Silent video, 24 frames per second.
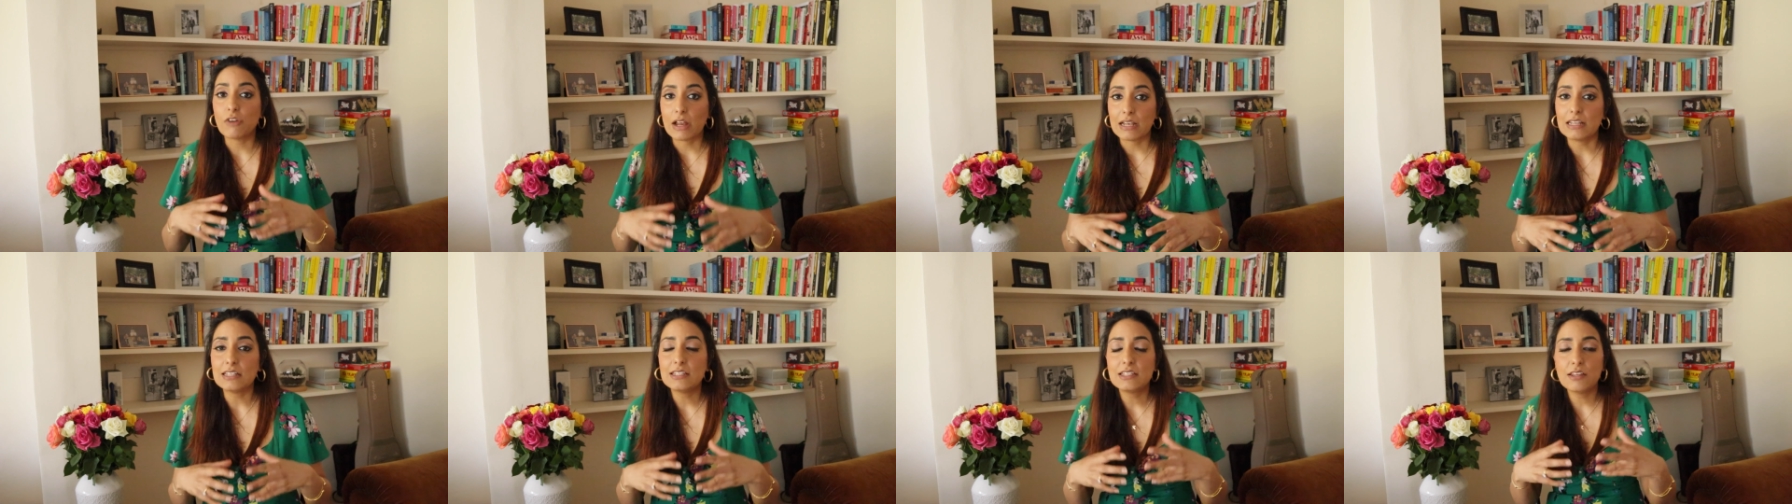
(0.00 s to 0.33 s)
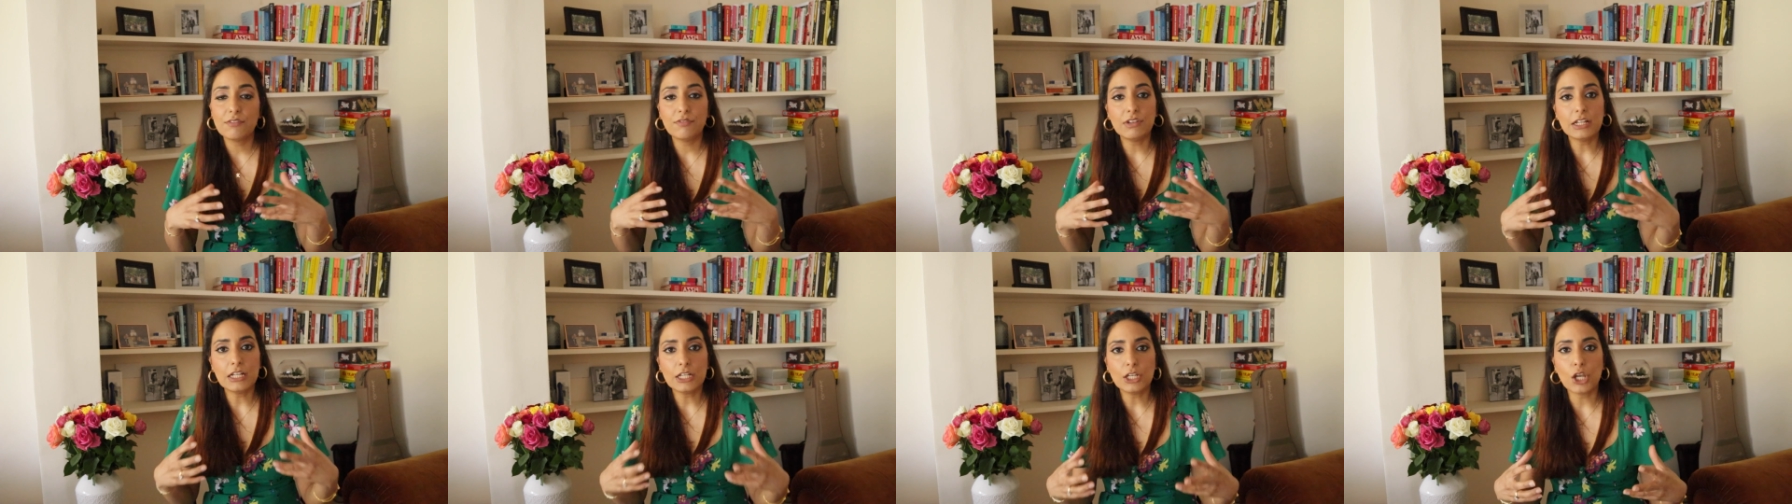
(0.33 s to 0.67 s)

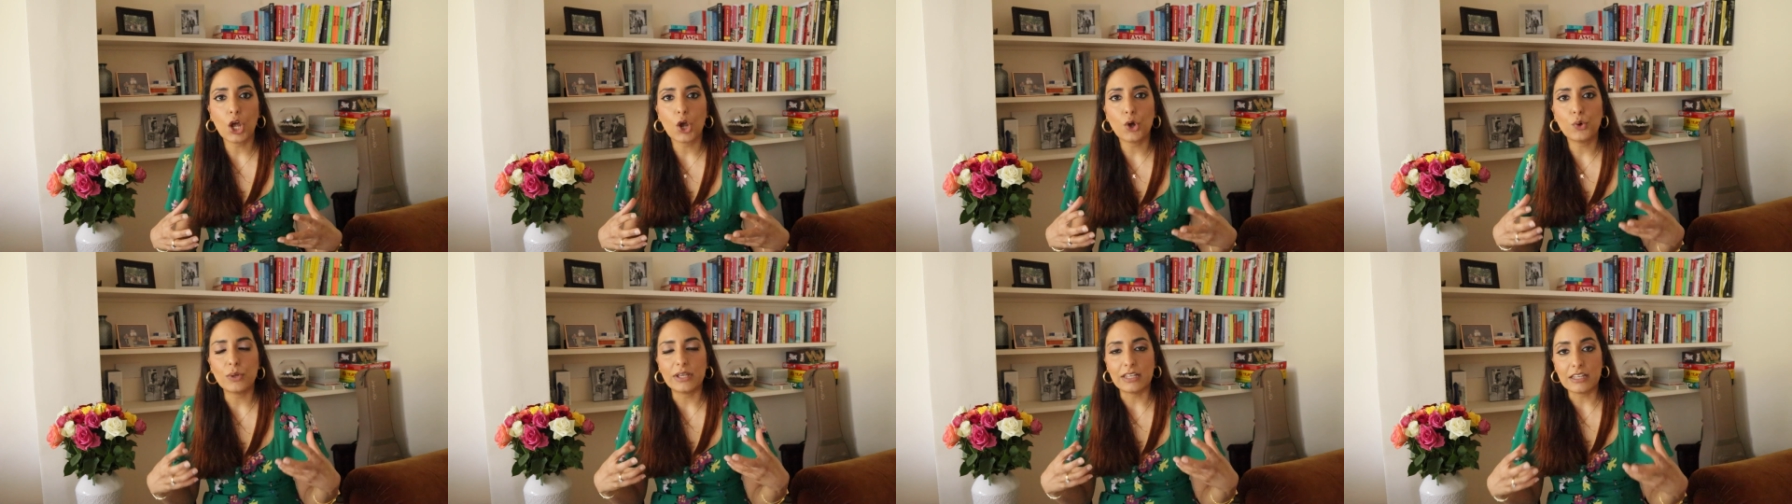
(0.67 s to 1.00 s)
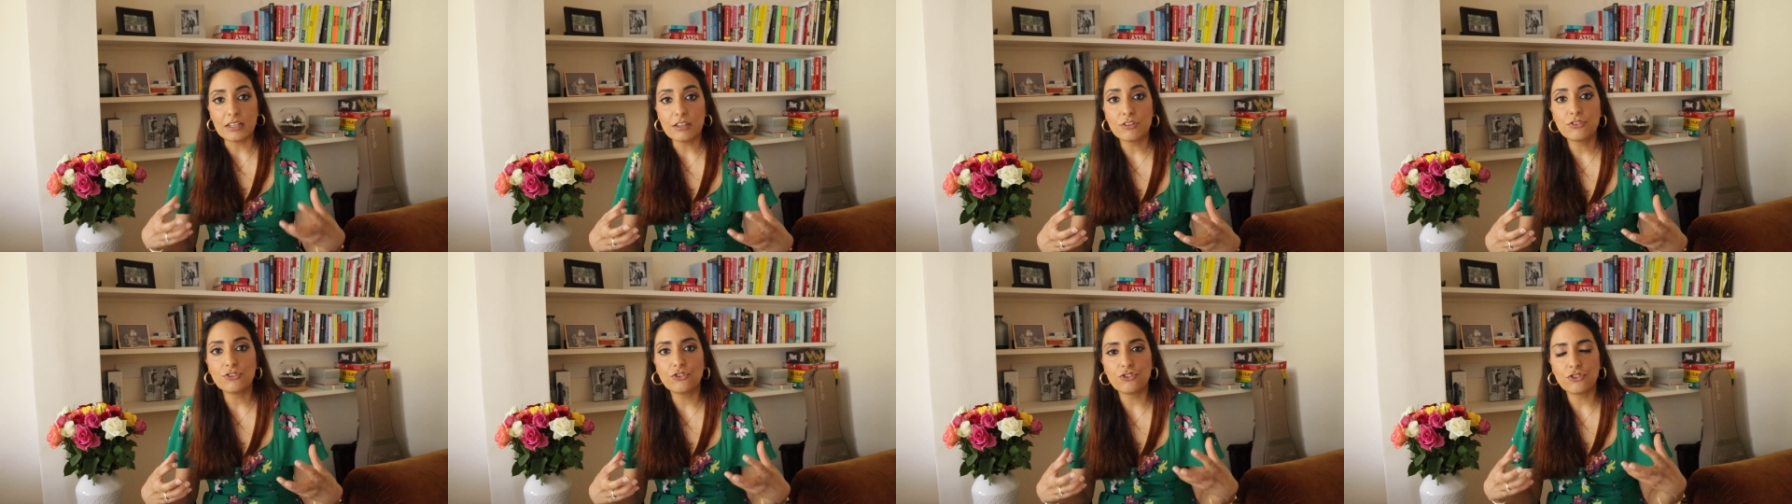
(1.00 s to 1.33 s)
relatively low
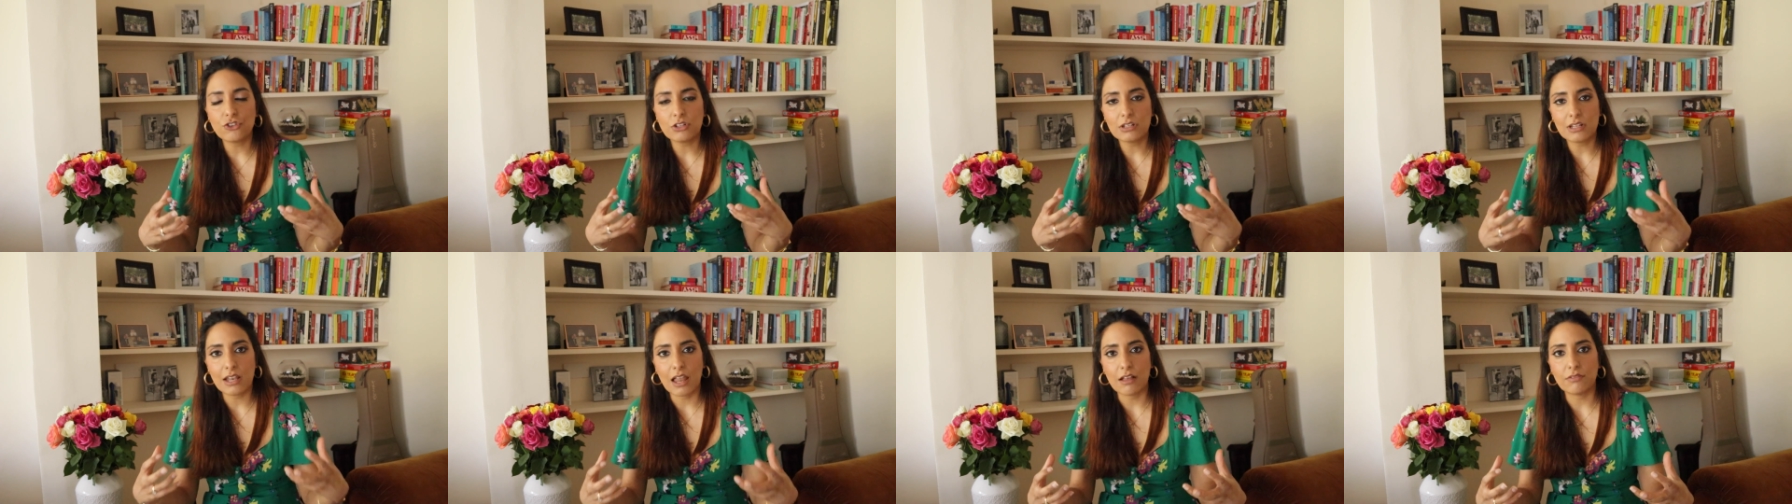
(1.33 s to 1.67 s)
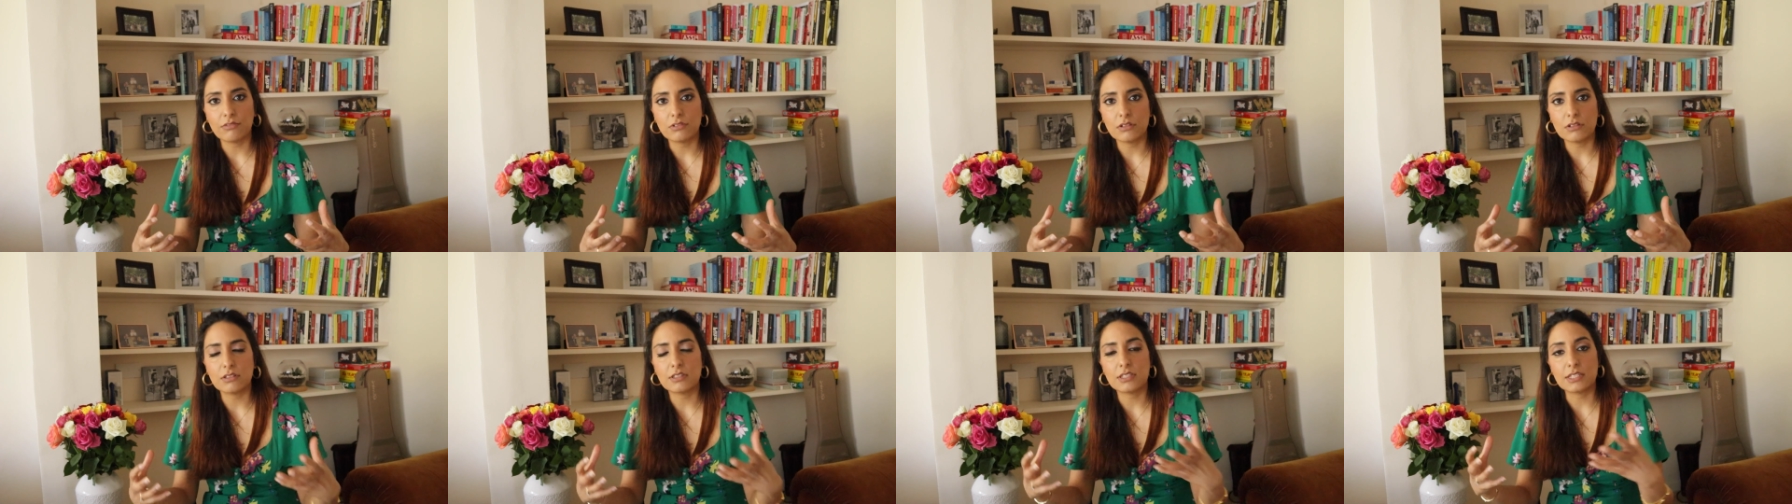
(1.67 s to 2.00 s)
estrogen
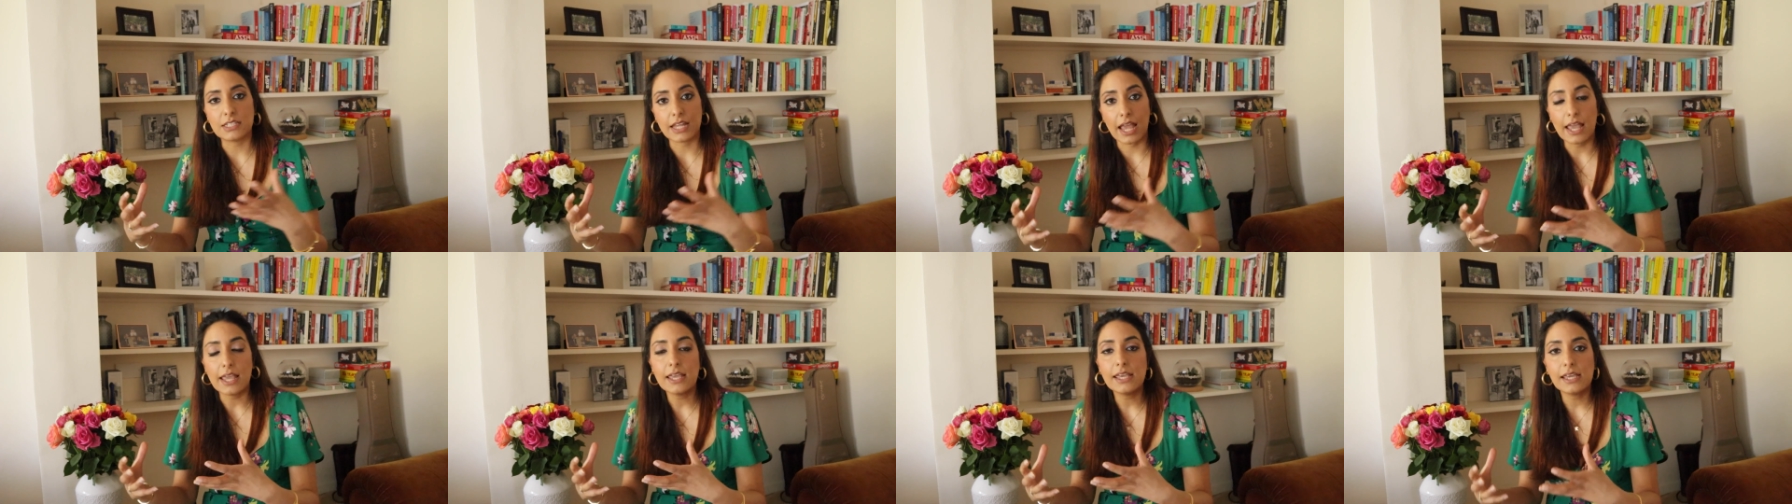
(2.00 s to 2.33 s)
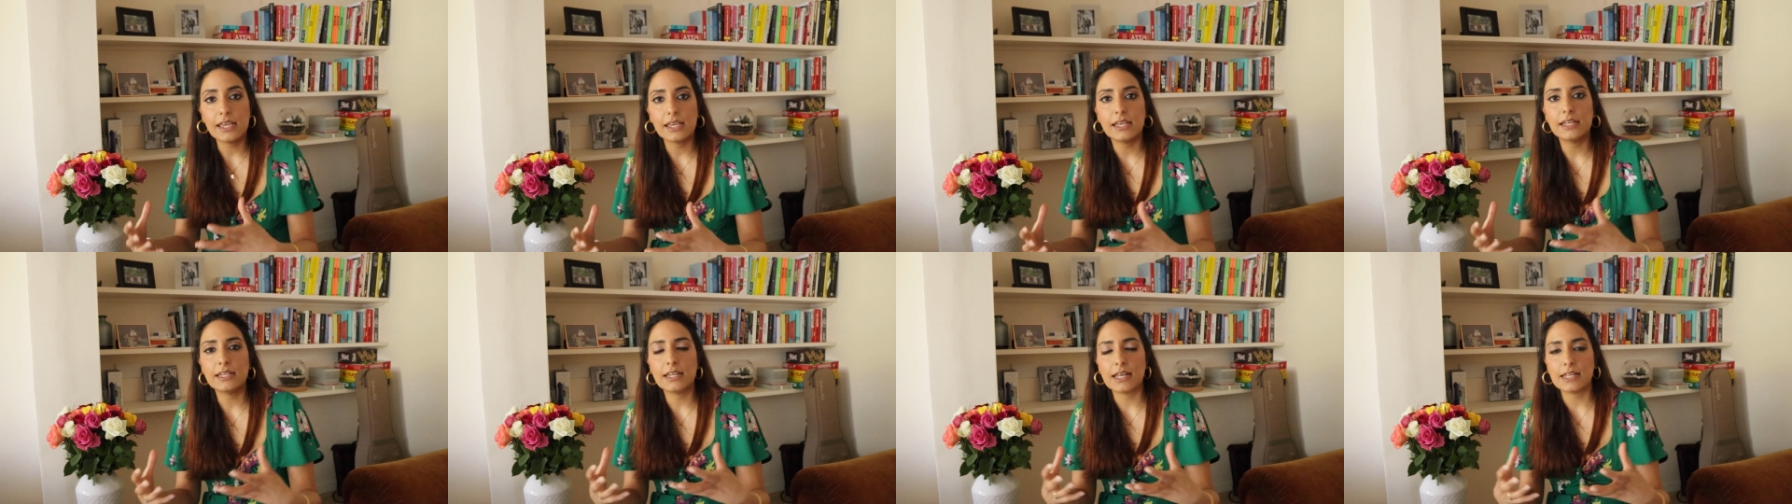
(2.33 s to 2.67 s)
levels day
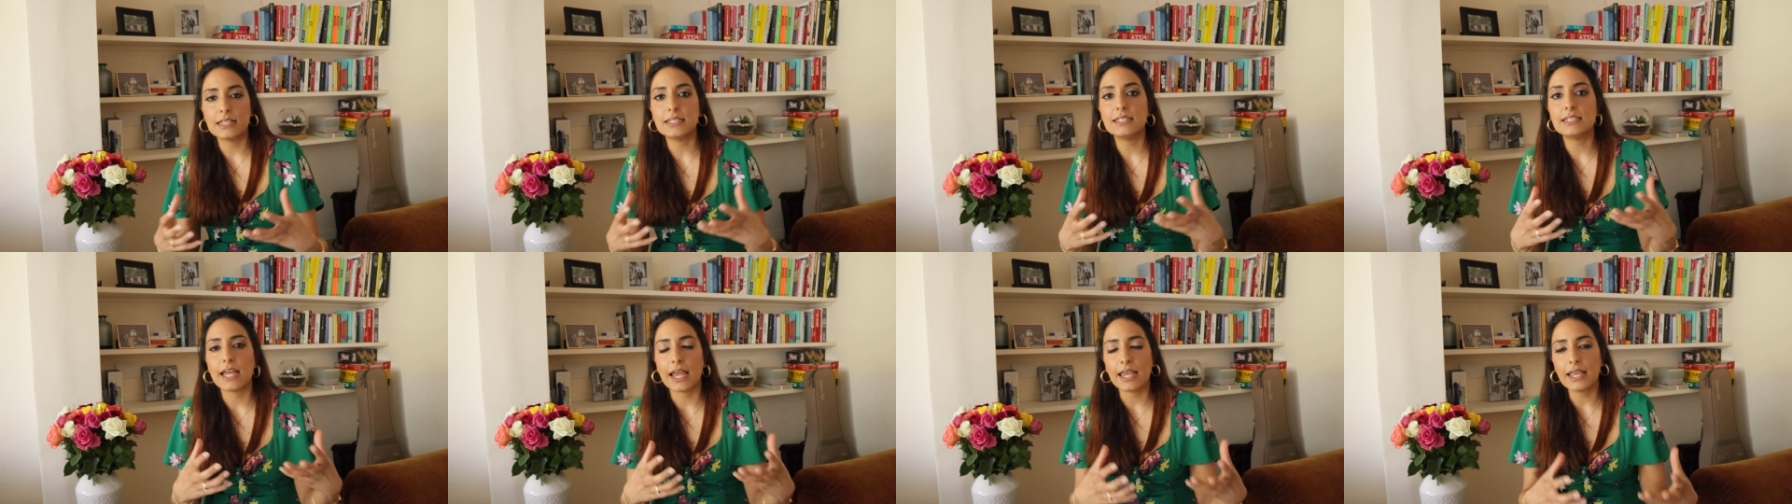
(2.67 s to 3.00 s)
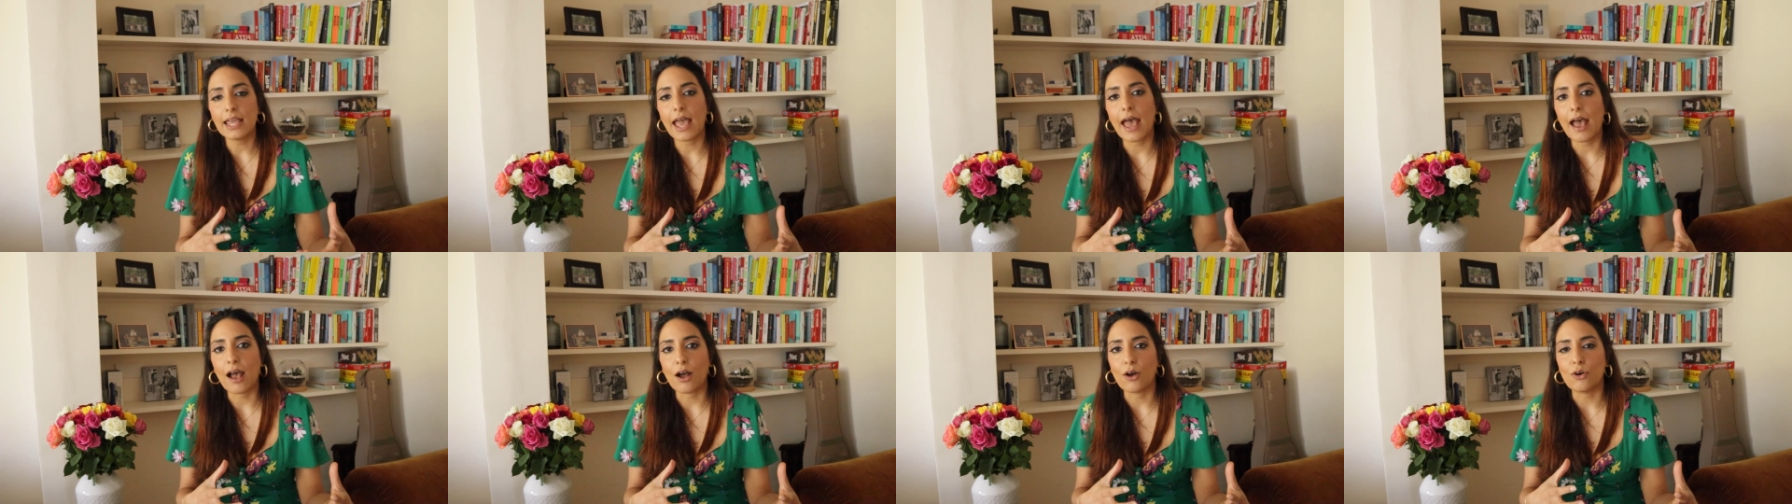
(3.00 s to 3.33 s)
in and
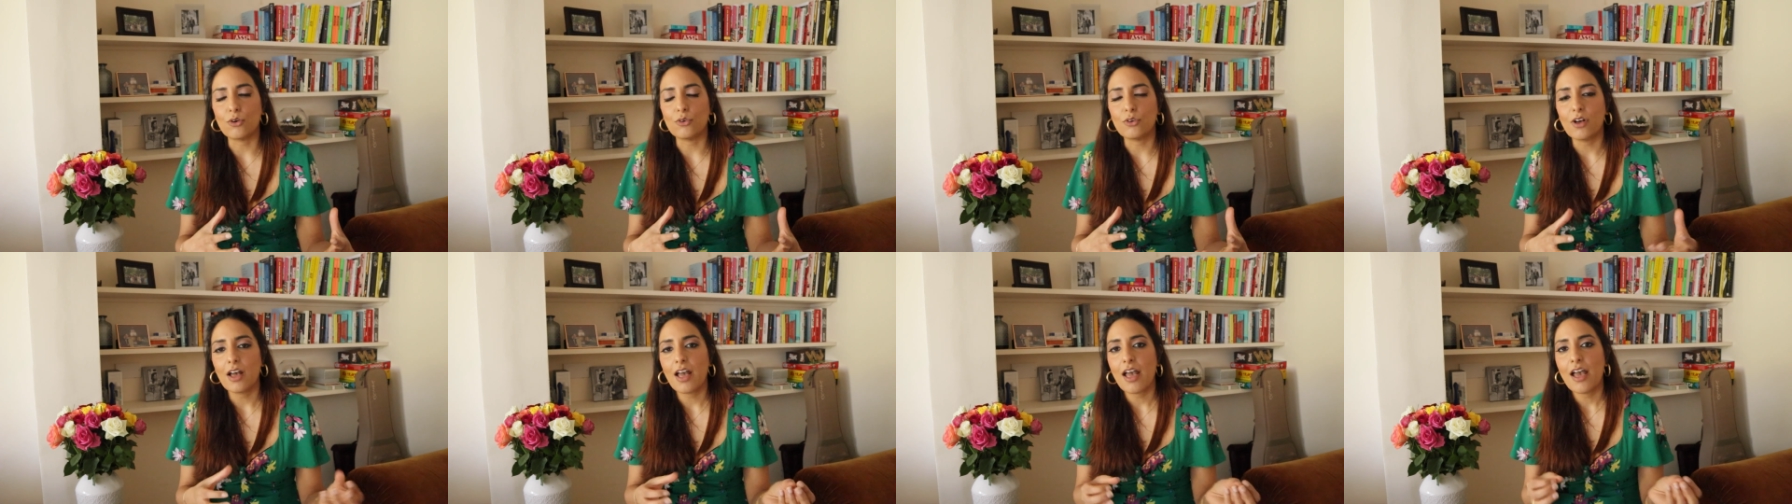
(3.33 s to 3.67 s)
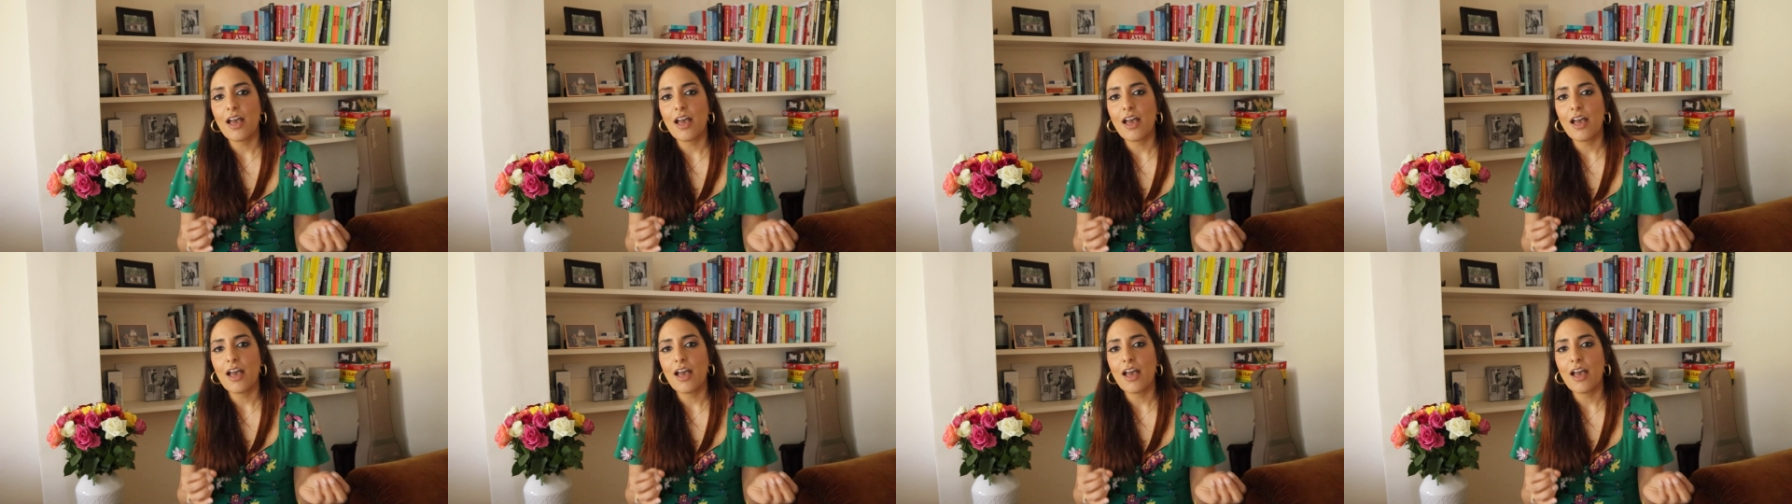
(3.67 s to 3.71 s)
day out.